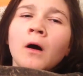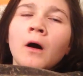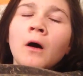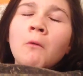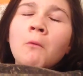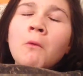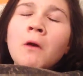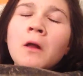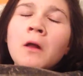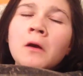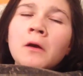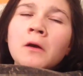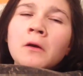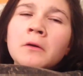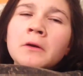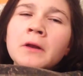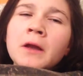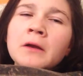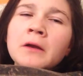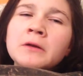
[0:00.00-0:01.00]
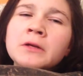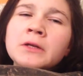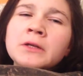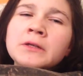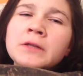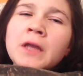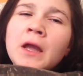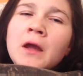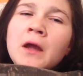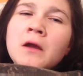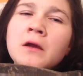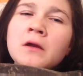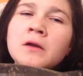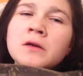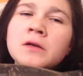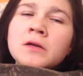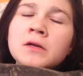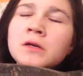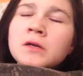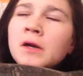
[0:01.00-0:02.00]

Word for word: I want to go downstairs,